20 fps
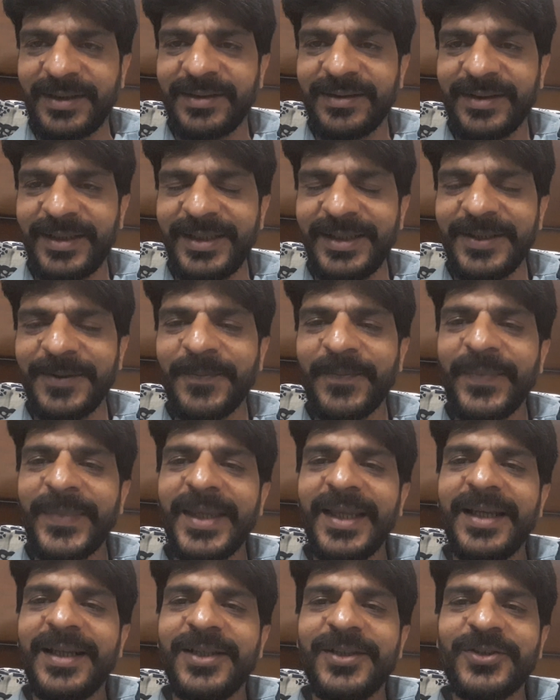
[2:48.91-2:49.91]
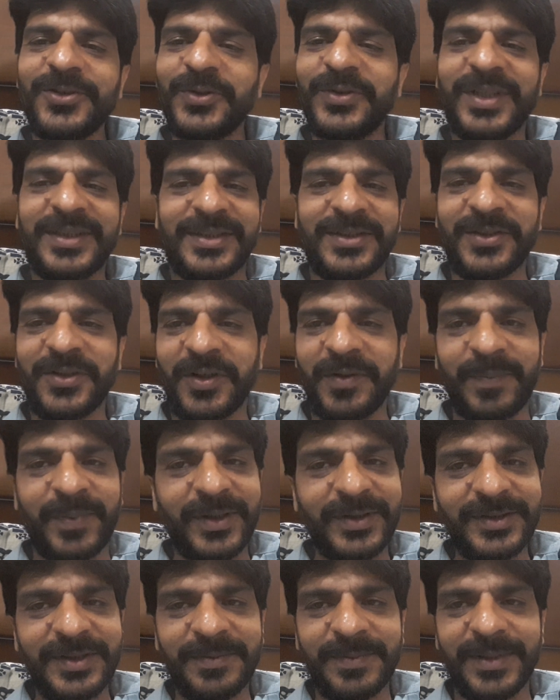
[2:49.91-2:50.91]
right? So this is not
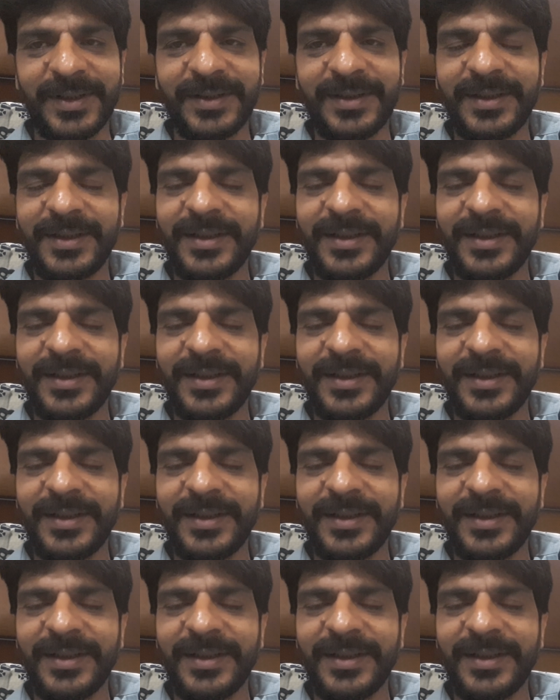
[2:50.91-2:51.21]
possible.